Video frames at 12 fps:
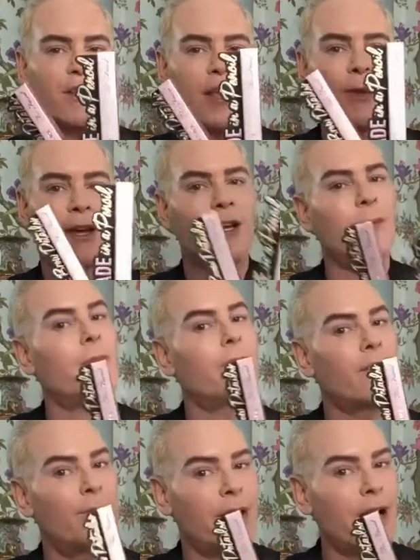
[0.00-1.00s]
and they've
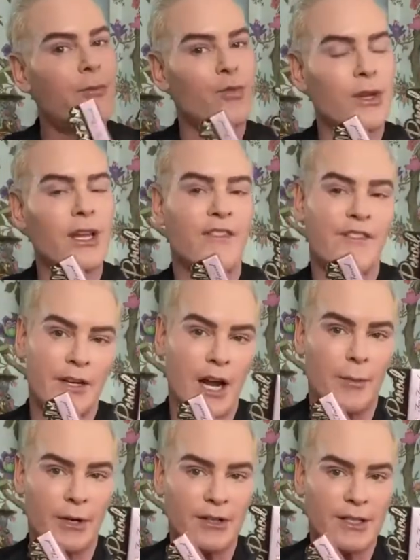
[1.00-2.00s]
become really a
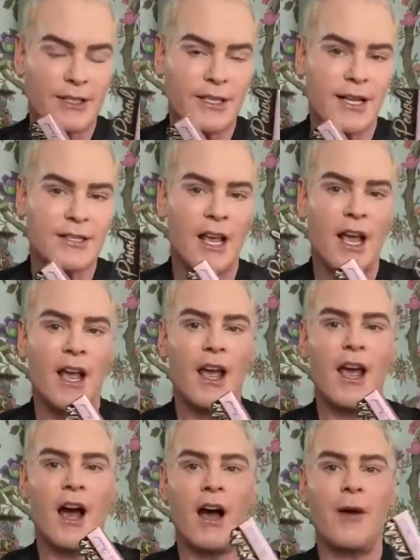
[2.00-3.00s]
phenomenal success.
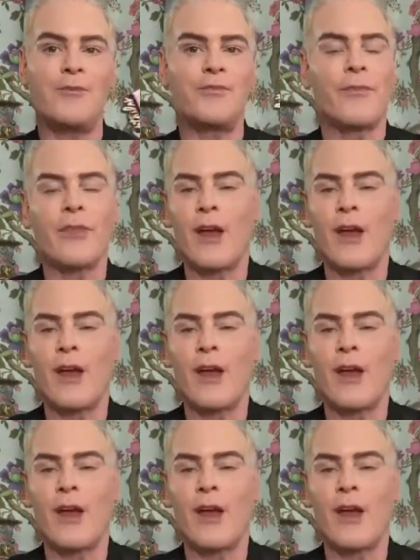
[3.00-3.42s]
On